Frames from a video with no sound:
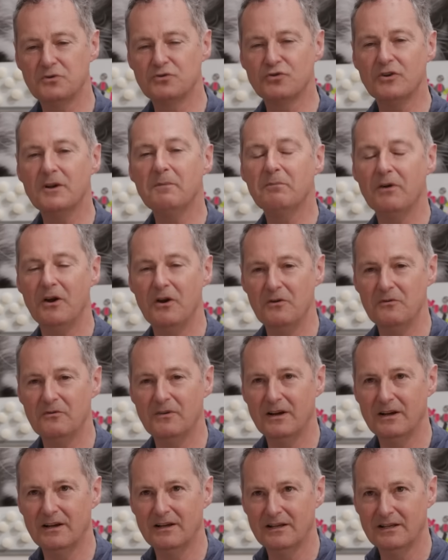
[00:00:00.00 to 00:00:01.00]
you trip
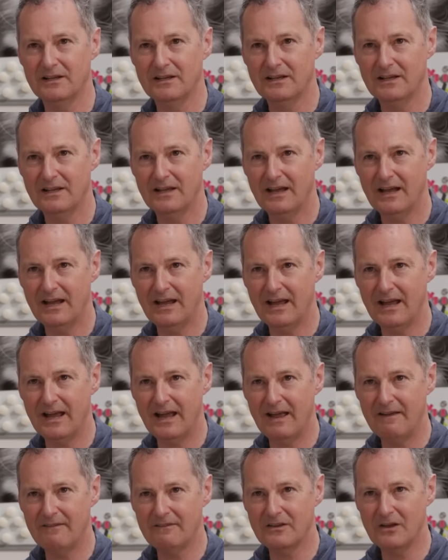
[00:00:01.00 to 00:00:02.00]
over
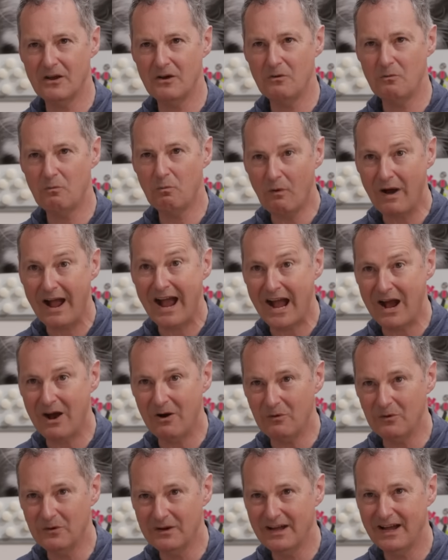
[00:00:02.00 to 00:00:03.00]
and go,
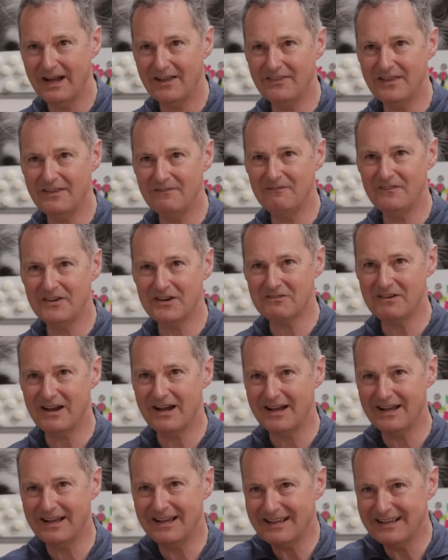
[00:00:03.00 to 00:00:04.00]
wow, and then figure
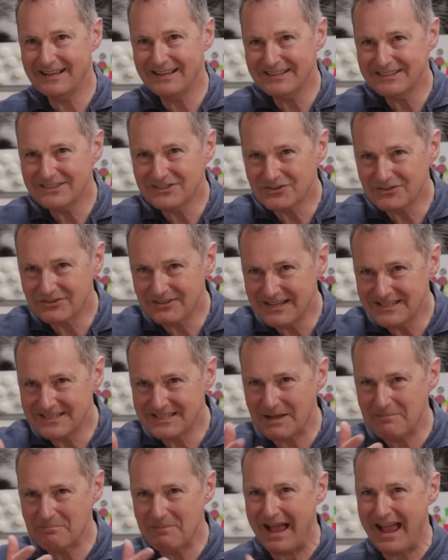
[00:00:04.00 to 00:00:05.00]
out, trace
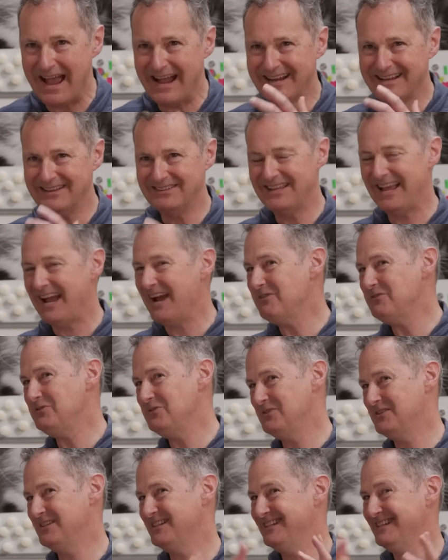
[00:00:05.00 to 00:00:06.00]
that back, and how to
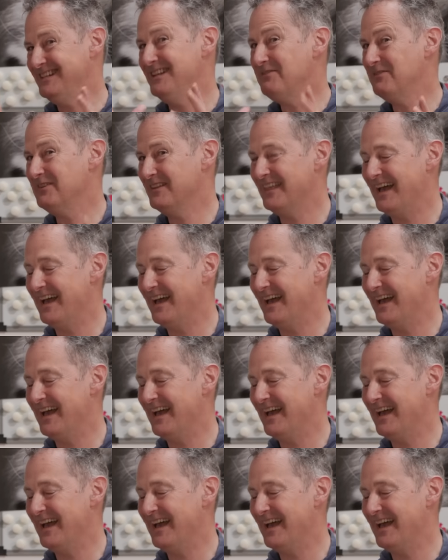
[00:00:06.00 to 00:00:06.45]
deliver